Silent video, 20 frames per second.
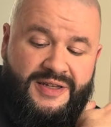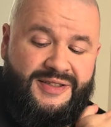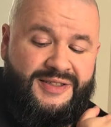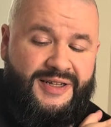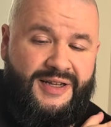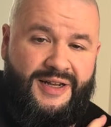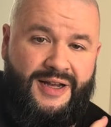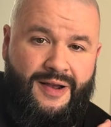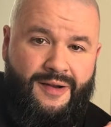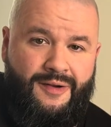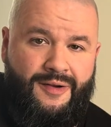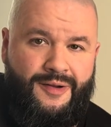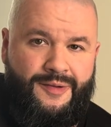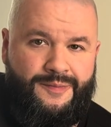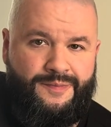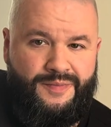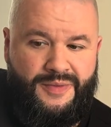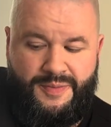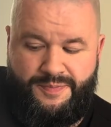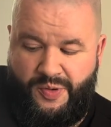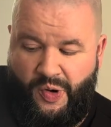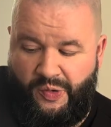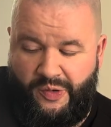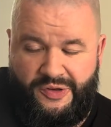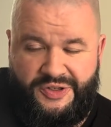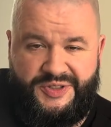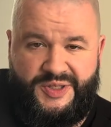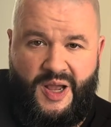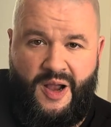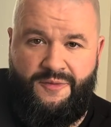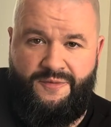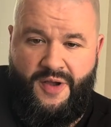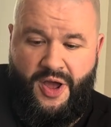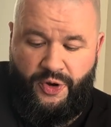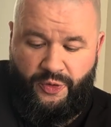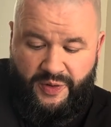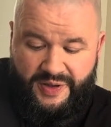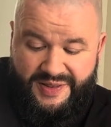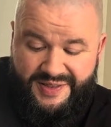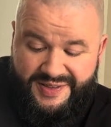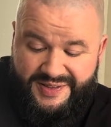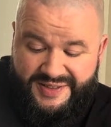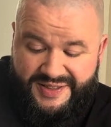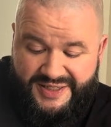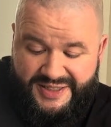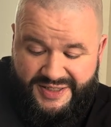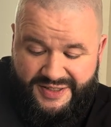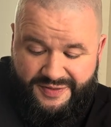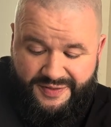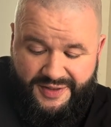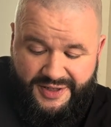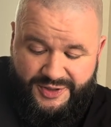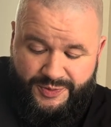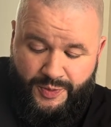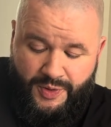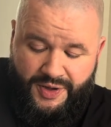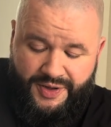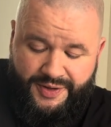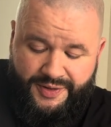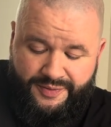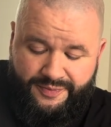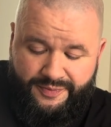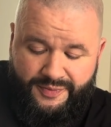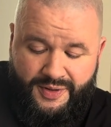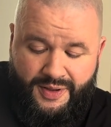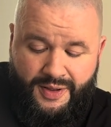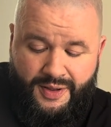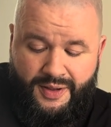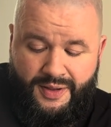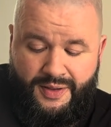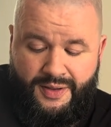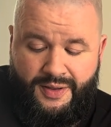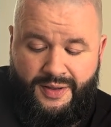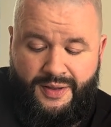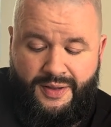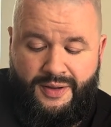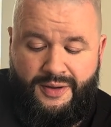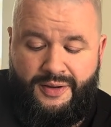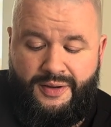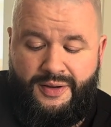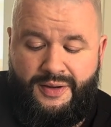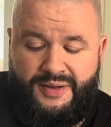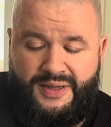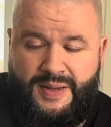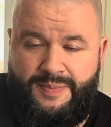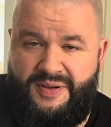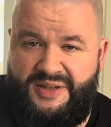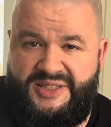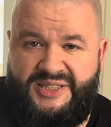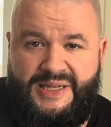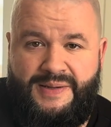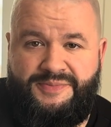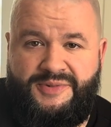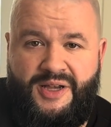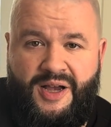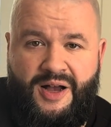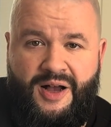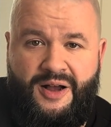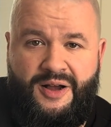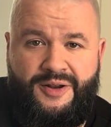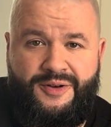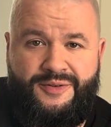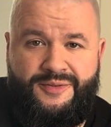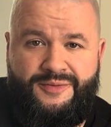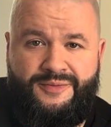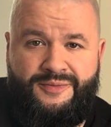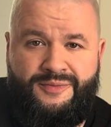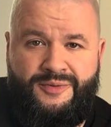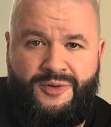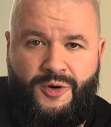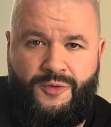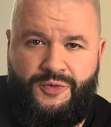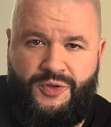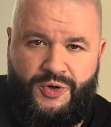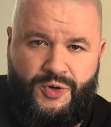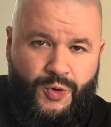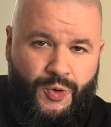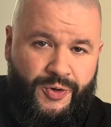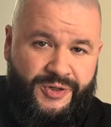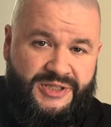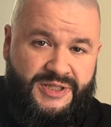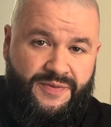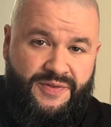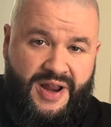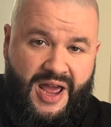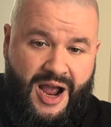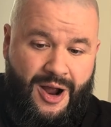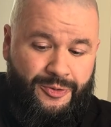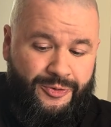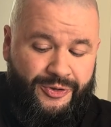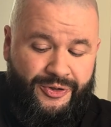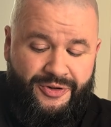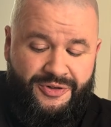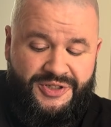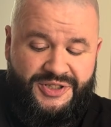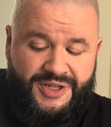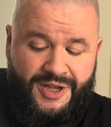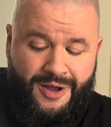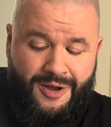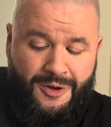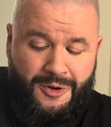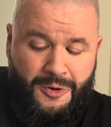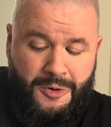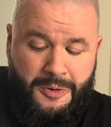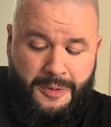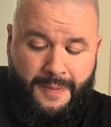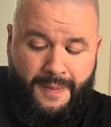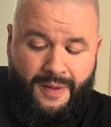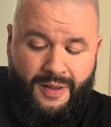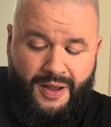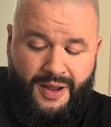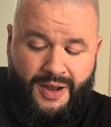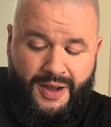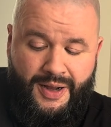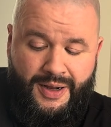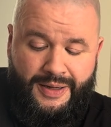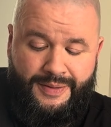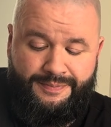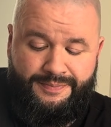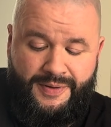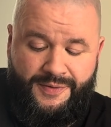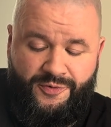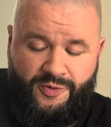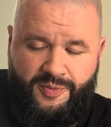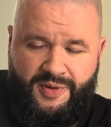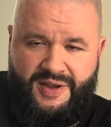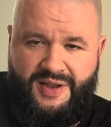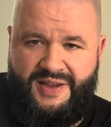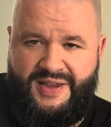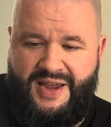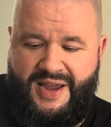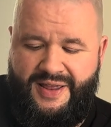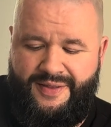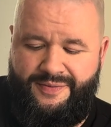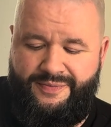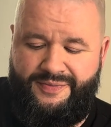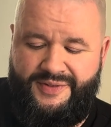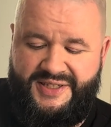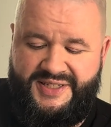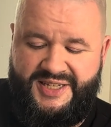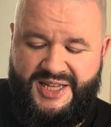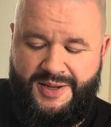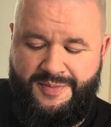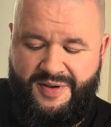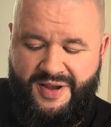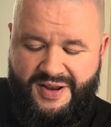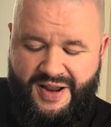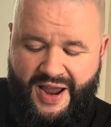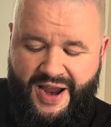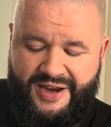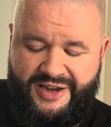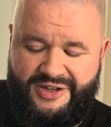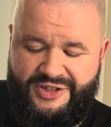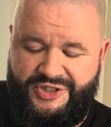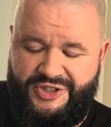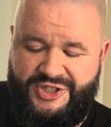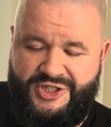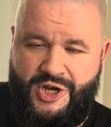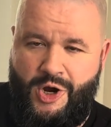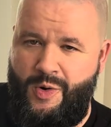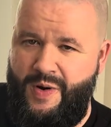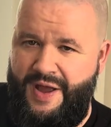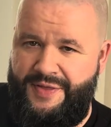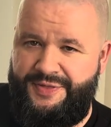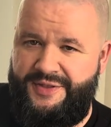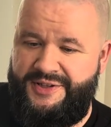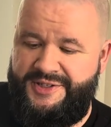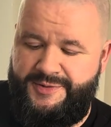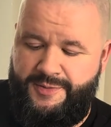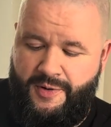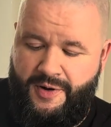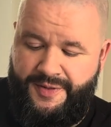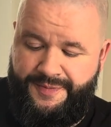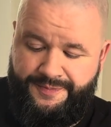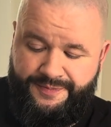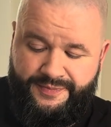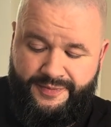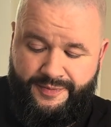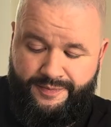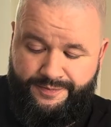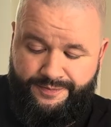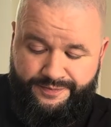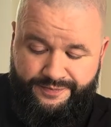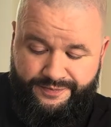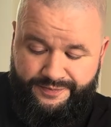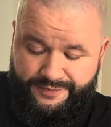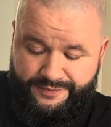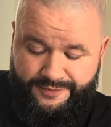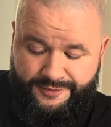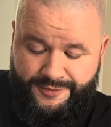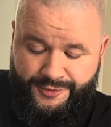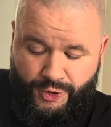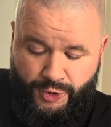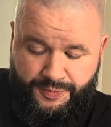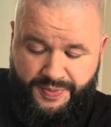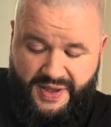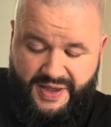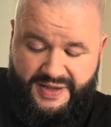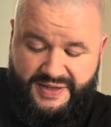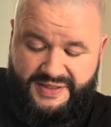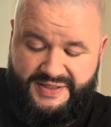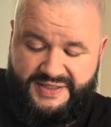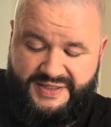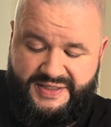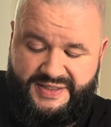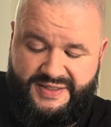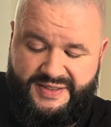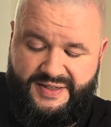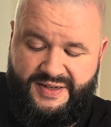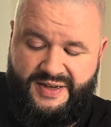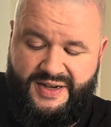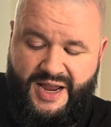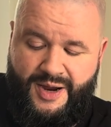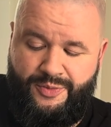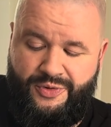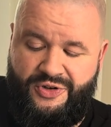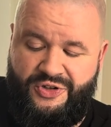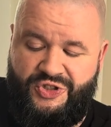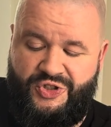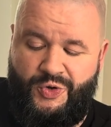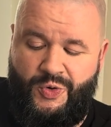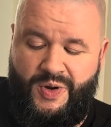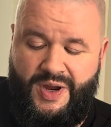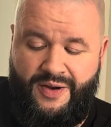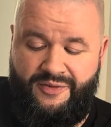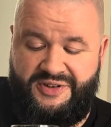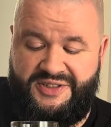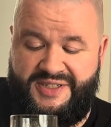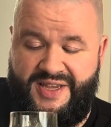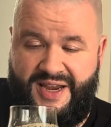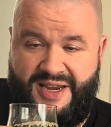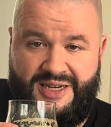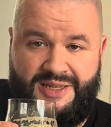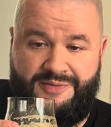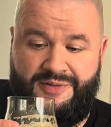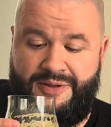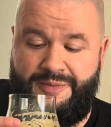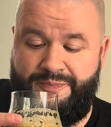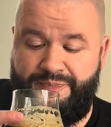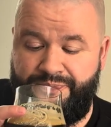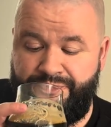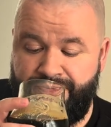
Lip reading: to imperial stout veterans. This one can be sipped on over the course of an hour or so. But for me, again, the cinnamon, I can just go at this one full pace, and I would enjoy every second of it.